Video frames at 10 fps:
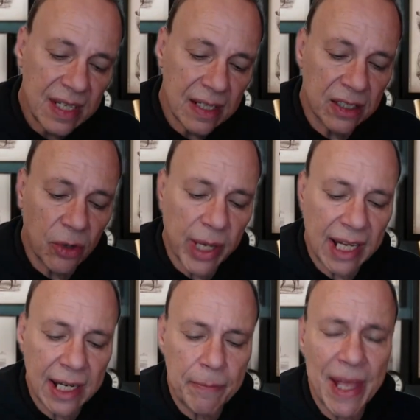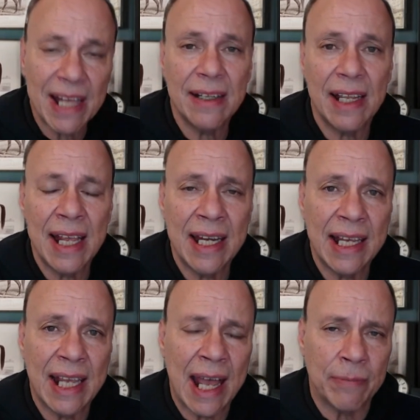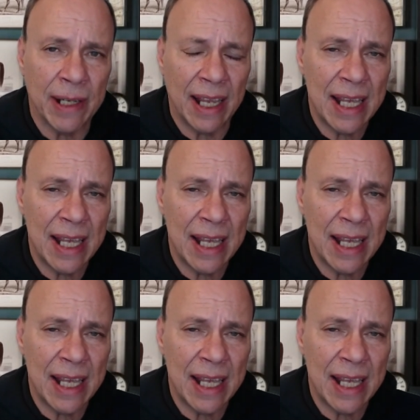So we got to get back to the handicapping.